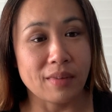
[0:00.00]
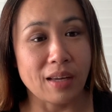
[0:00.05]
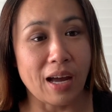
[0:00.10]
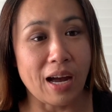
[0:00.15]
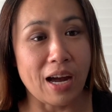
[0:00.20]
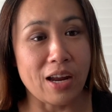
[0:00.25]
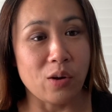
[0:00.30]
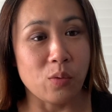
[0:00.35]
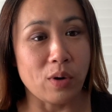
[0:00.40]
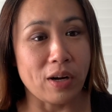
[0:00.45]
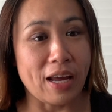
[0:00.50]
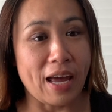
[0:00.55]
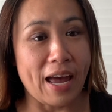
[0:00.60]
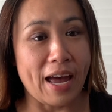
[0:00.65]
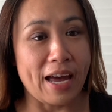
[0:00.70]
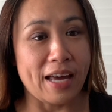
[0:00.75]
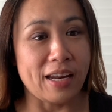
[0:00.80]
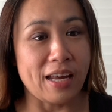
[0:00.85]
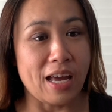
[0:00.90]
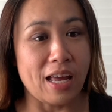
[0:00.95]
I didn't want to
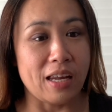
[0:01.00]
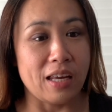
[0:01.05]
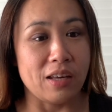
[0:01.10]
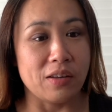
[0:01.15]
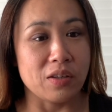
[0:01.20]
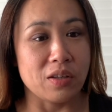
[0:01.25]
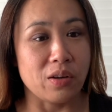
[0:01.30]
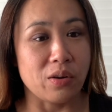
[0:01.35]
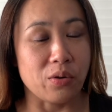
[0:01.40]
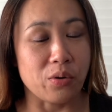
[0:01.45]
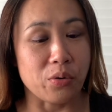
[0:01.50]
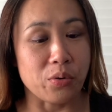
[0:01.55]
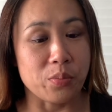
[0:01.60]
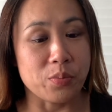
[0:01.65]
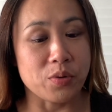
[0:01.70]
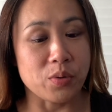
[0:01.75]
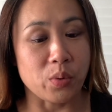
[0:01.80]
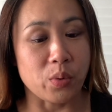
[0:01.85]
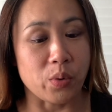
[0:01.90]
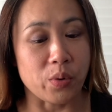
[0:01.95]
add any
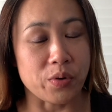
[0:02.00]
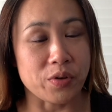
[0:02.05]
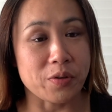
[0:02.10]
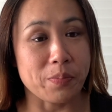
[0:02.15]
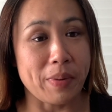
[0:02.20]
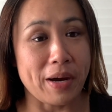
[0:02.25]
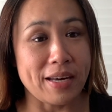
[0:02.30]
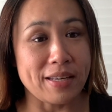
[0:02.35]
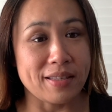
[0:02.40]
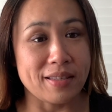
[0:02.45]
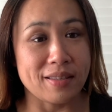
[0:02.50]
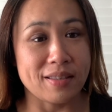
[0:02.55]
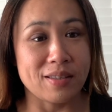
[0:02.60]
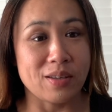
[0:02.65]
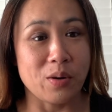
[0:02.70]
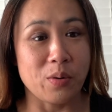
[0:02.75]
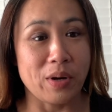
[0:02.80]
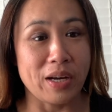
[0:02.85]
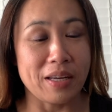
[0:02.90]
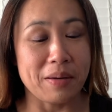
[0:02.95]
herbs or spices
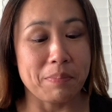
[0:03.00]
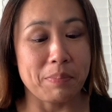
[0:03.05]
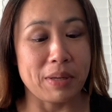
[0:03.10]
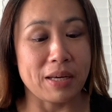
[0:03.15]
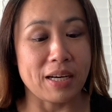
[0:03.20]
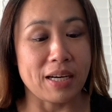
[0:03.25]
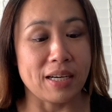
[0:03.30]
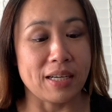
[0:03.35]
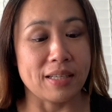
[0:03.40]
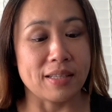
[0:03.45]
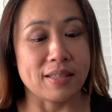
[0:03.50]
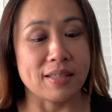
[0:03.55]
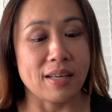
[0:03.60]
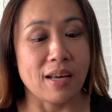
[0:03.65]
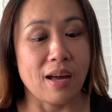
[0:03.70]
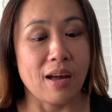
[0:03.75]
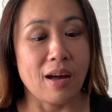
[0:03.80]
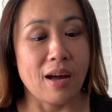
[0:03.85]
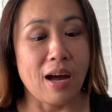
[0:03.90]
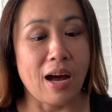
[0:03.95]
to it because
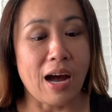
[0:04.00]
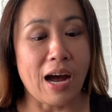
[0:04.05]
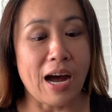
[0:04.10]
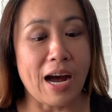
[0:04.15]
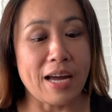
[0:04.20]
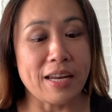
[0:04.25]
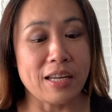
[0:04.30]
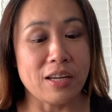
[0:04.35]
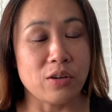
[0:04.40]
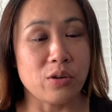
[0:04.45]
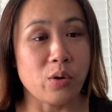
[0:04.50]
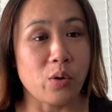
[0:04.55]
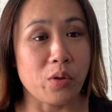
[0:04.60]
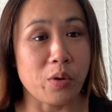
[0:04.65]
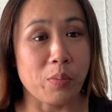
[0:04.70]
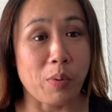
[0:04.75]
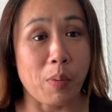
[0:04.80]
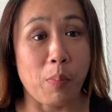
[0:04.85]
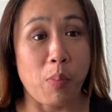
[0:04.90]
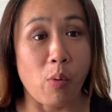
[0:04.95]
I didn't know
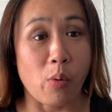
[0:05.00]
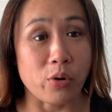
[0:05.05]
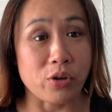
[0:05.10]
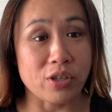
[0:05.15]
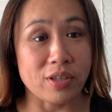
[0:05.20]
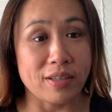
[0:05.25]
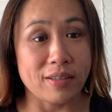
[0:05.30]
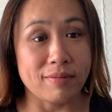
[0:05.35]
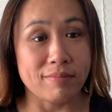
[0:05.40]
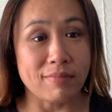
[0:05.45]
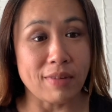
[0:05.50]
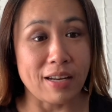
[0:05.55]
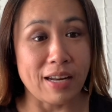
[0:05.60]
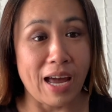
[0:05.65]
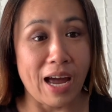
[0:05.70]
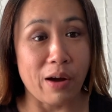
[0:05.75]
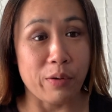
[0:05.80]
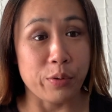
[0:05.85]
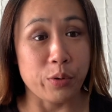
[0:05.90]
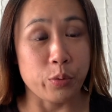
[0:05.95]
the proportion and
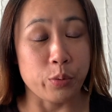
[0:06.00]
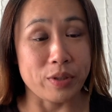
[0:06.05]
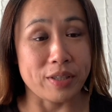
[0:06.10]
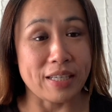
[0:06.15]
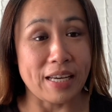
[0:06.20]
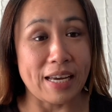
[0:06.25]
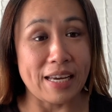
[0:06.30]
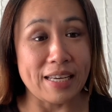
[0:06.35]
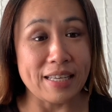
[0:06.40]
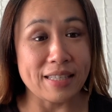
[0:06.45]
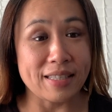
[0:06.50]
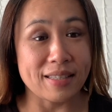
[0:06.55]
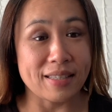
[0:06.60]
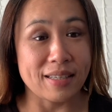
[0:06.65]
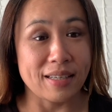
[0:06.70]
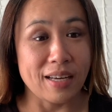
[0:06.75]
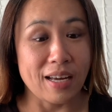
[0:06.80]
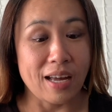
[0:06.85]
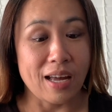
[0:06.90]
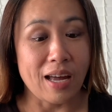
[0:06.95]
how it would
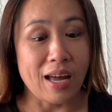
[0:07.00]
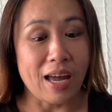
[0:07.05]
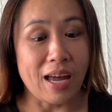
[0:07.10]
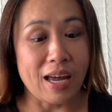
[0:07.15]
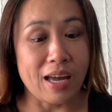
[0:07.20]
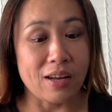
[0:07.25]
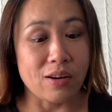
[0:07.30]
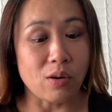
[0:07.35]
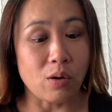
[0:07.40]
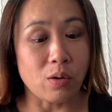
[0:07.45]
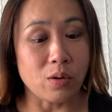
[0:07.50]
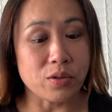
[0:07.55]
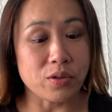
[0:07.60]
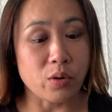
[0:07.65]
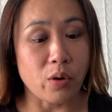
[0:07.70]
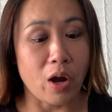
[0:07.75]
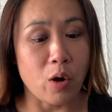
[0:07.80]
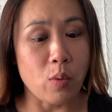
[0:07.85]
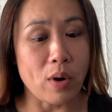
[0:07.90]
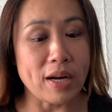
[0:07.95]
taste. And also
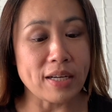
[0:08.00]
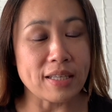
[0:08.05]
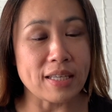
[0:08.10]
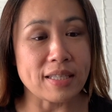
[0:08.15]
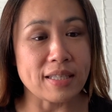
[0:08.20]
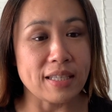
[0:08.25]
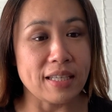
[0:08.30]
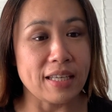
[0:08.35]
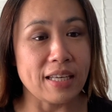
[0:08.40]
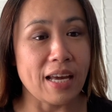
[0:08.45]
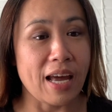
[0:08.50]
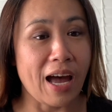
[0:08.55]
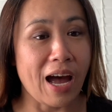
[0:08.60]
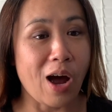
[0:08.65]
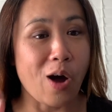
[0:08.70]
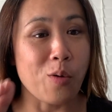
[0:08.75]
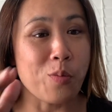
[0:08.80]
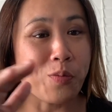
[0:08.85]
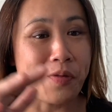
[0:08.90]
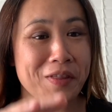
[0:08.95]
I wanted to see
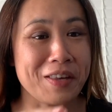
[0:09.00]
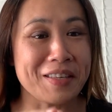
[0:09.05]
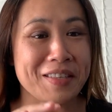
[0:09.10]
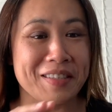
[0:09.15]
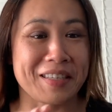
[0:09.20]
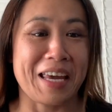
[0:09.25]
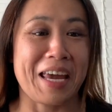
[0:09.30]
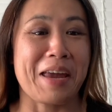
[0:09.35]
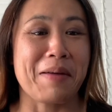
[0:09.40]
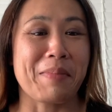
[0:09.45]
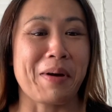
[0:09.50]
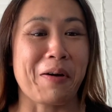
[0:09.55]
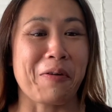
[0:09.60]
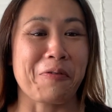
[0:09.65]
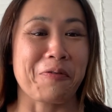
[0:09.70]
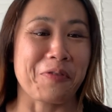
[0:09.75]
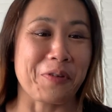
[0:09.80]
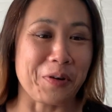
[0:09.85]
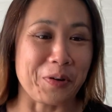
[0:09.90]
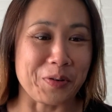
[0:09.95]
how this came
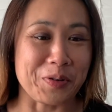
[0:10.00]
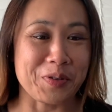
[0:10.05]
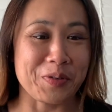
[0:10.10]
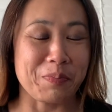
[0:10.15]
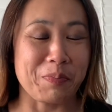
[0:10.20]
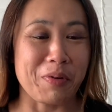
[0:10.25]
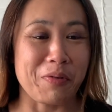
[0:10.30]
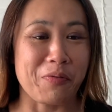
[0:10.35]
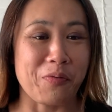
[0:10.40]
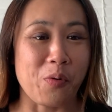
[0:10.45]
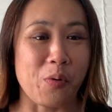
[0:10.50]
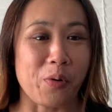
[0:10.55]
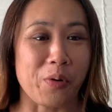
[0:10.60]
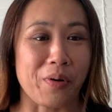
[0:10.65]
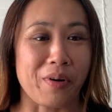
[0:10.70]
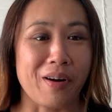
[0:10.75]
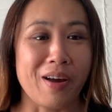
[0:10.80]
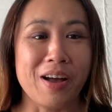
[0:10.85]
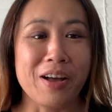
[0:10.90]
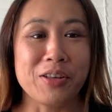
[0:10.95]
out first
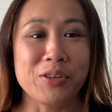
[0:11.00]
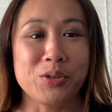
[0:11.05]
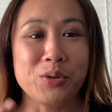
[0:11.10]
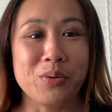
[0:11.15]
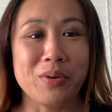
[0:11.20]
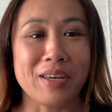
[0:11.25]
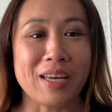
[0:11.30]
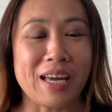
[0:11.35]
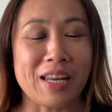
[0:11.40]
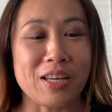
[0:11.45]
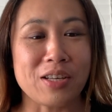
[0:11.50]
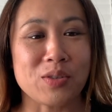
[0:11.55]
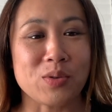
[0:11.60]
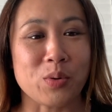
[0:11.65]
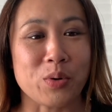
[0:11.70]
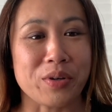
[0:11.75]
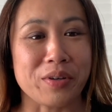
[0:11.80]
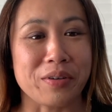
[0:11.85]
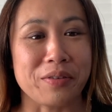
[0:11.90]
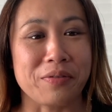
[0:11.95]
before doing any
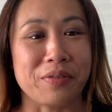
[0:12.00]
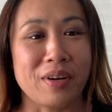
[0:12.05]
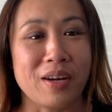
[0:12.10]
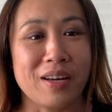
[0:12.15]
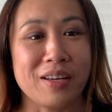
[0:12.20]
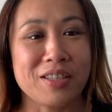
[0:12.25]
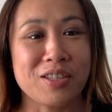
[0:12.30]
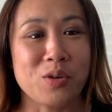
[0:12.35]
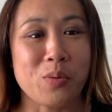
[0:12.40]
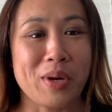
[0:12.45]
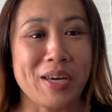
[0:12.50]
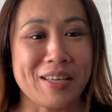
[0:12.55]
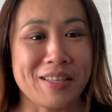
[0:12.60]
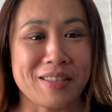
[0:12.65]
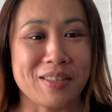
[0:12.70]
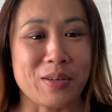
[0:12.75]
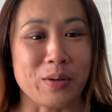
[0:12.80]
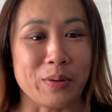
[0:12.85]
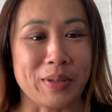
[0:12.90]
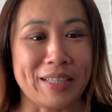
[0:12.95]
sort of tweaks
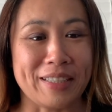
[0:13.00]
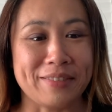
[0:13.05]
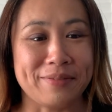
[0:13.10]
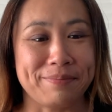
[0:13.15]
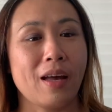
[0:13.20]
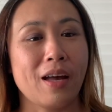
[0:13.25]
to it.